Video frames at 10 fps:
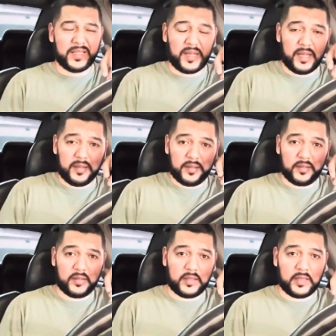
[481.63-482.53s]
an 8.
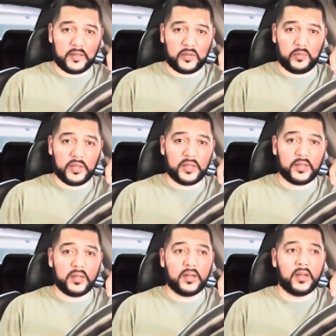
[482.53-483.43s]
The 10's too big in
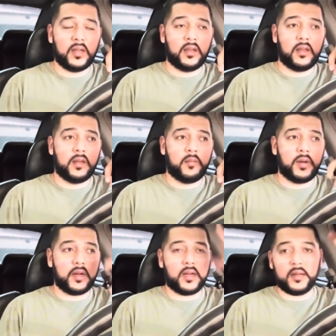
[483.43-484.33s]
there.
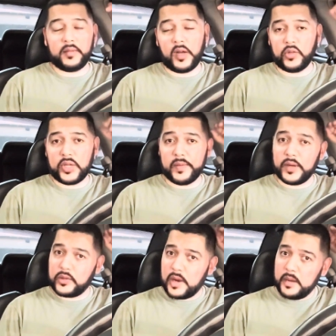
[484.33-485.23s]
But I'll just give it
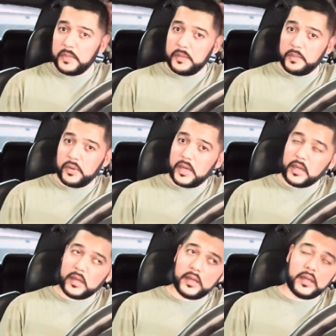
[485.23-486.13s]
a try. Maybe put
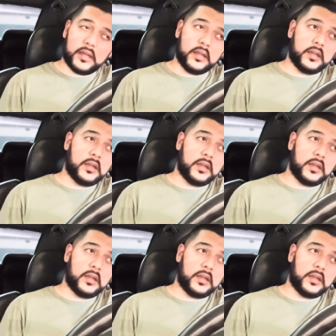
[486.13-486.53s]
like a